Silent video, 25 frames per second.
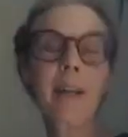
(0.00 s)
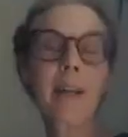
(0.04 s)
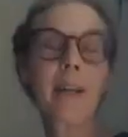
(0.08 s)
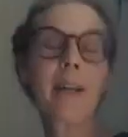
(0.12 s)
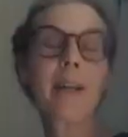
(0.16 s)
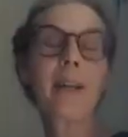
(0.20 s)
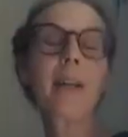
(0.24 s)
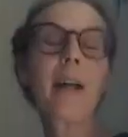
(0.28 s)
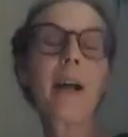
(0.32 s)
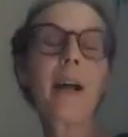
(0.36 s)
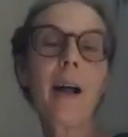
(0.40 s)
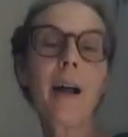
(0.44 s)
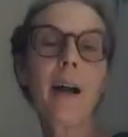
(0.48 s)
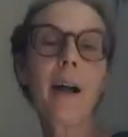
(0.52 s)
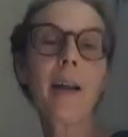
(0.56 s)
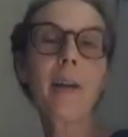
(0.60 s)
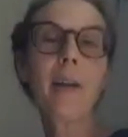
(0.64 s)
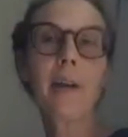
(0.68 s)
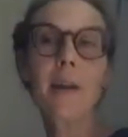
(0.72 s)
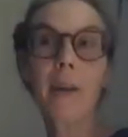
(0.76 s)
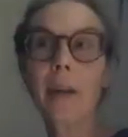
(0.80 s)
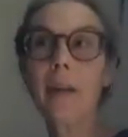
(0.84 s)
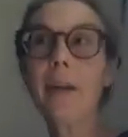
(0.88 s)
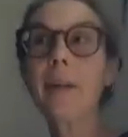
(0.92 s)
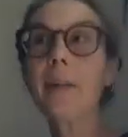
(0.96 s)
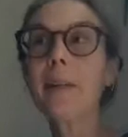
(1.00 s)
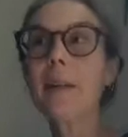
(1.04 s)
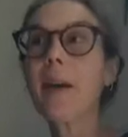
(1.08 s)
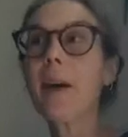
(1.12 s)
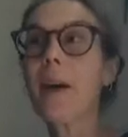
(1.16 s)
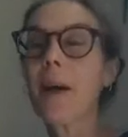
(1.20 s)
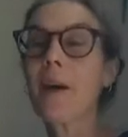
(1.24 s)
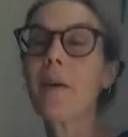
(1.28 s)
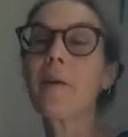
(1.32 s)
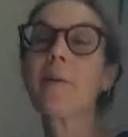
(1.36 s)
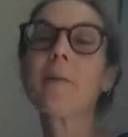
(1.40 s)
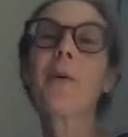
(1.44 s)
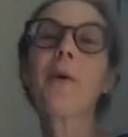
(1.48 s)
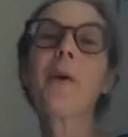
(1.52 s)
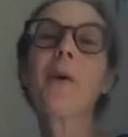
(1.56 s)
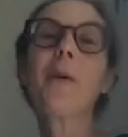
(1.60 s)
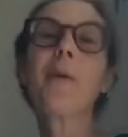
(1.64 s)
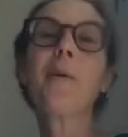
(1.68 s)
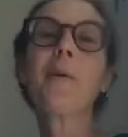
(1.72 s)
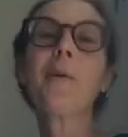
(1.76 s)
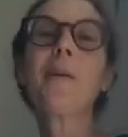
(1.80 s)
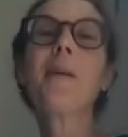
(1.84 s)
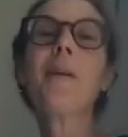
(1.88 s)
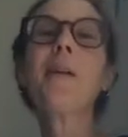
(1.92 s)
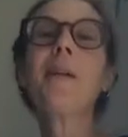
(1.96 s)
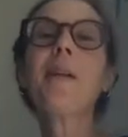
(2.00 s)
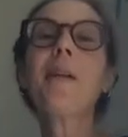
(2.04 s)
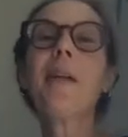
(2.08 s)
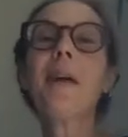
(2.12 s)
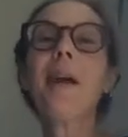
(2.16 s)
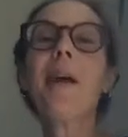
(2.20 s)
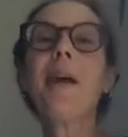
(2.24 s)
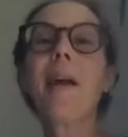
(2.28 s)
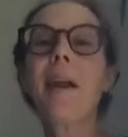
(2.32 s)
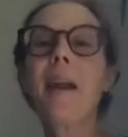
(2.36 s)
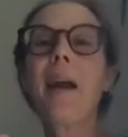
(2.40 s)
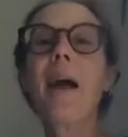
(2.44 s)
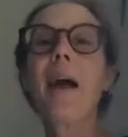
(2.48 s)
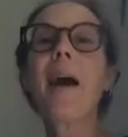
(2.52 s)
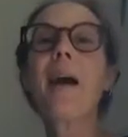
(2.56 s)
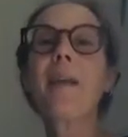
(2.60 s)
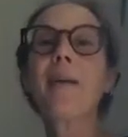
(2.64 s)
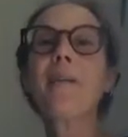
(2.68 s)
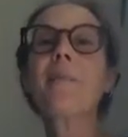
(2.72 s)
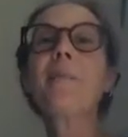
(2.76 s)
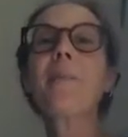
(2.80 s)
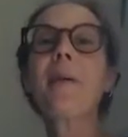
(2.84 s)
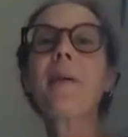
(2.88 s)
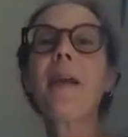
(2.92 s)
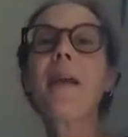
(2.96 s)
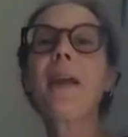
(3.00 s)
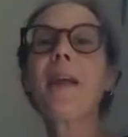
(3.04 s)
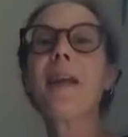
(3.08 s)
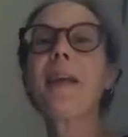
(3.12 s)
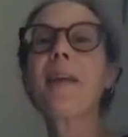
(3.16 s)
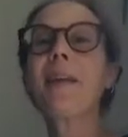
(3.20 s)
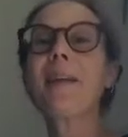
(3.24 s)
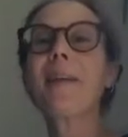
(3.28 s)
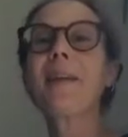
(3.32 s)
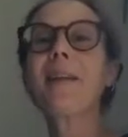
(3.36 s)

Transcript: in Cairo and had it made.